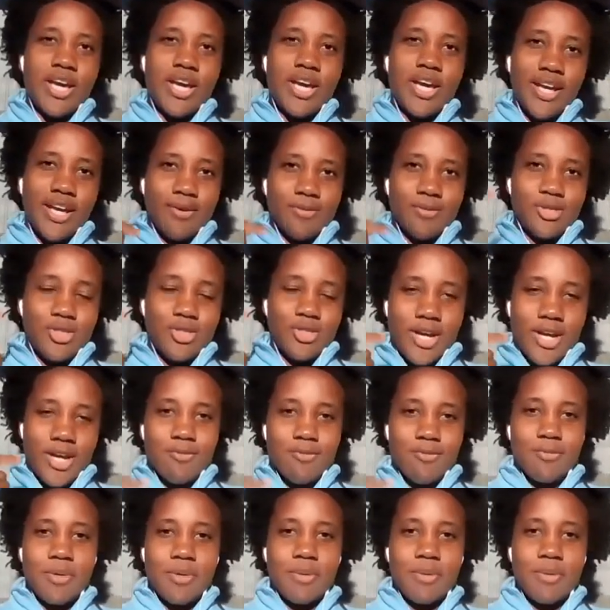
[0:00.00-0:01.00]
I was trying to
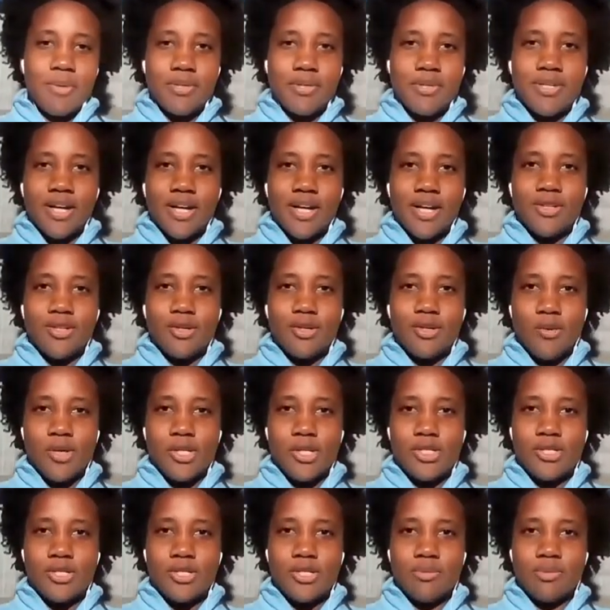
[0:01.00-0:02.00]
remember the other
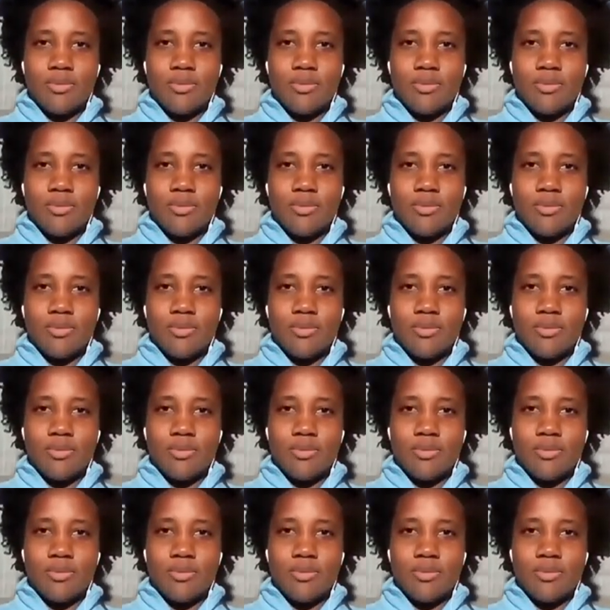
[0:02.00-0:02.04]
question